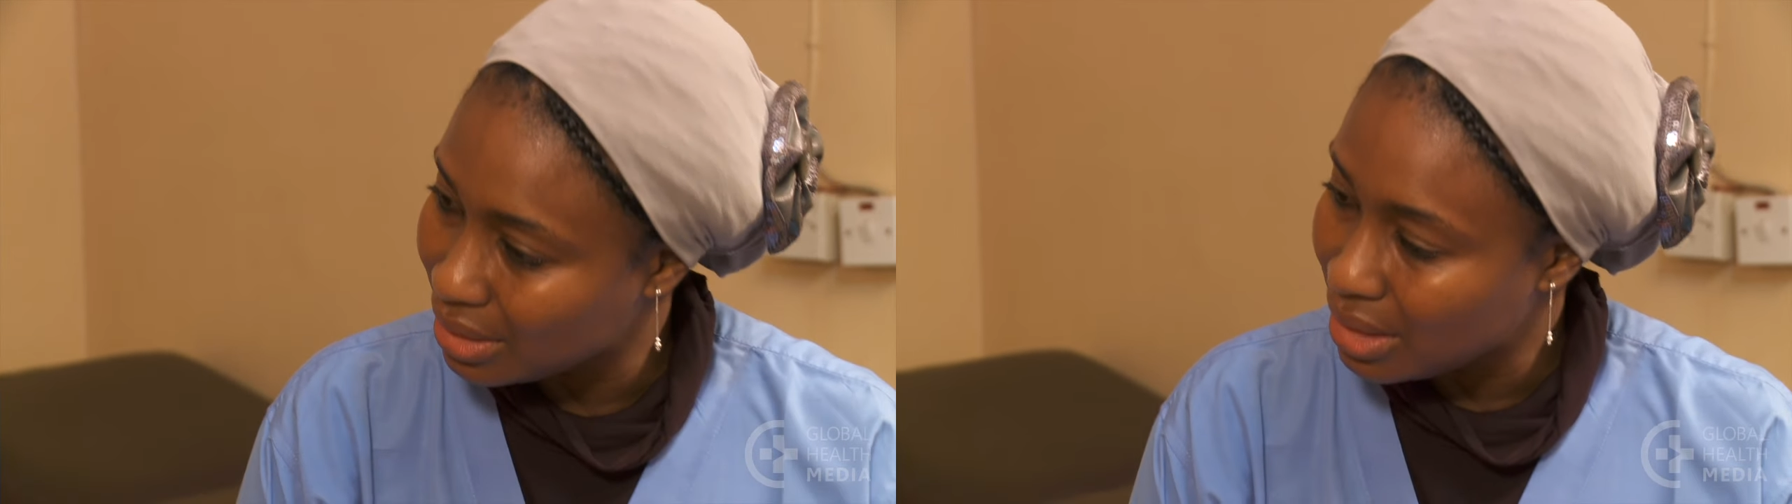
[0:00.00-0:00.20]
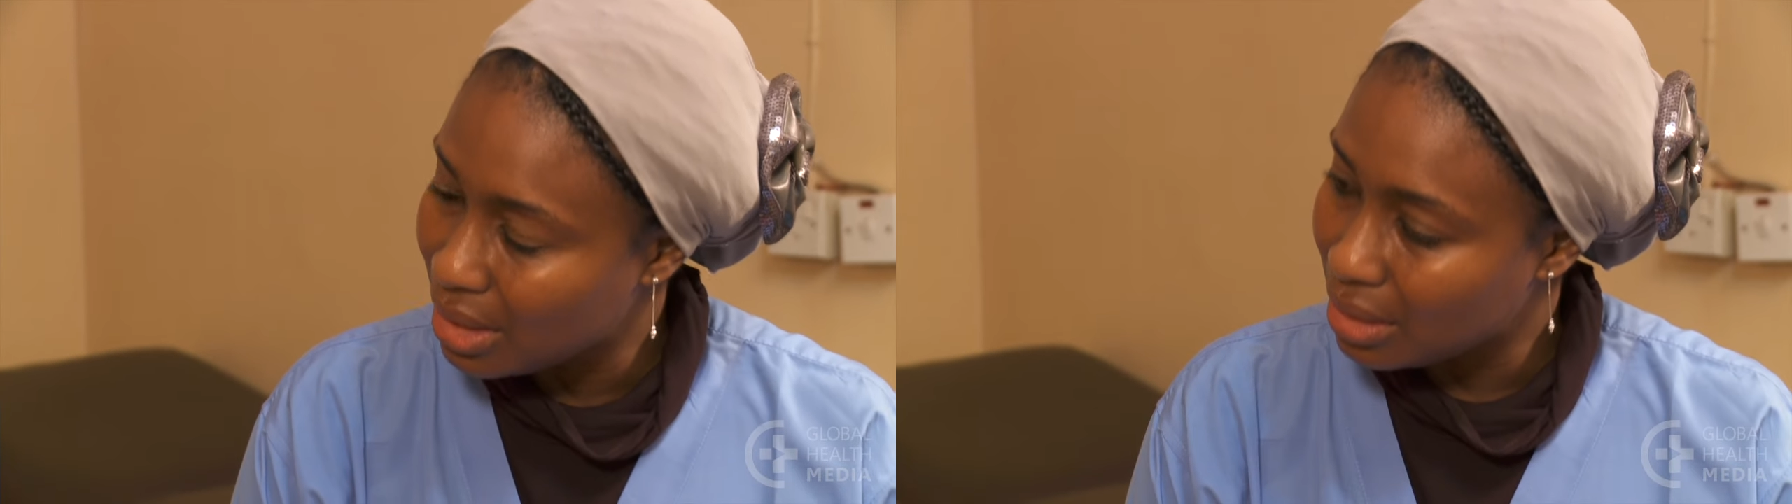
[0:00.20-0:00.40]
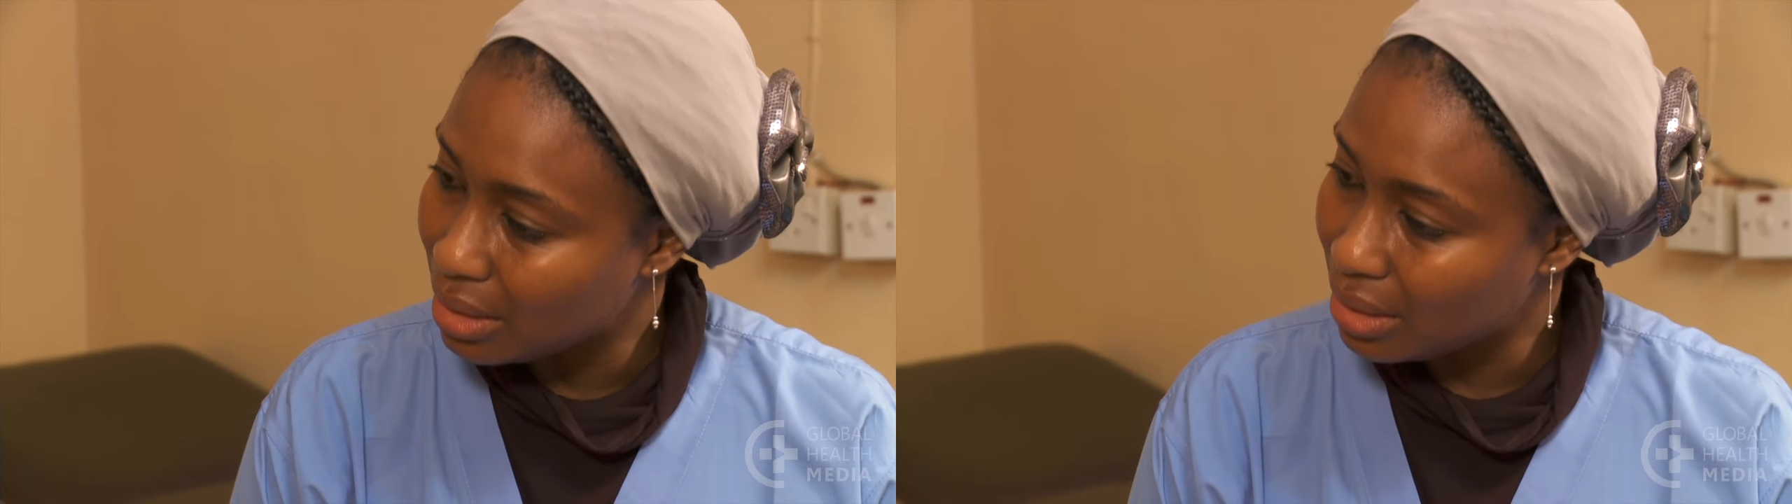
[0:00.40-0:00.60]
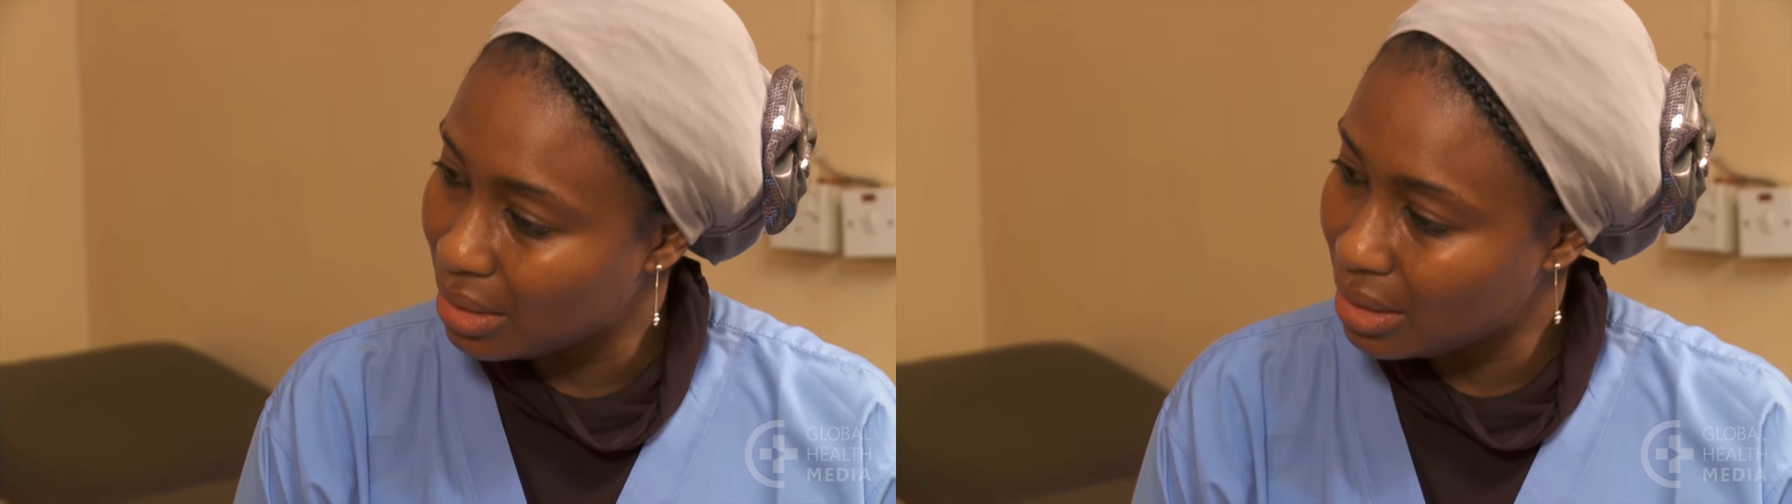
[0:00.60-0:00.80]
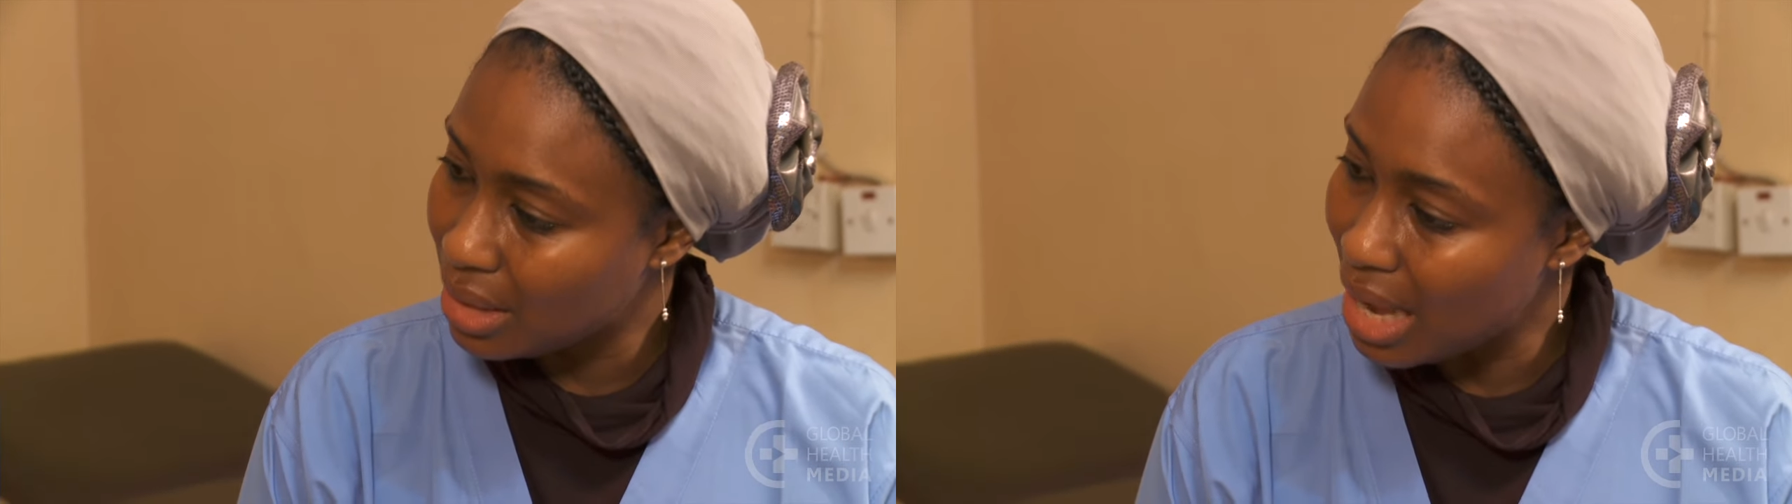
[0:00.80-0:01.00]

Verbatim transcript: such as poor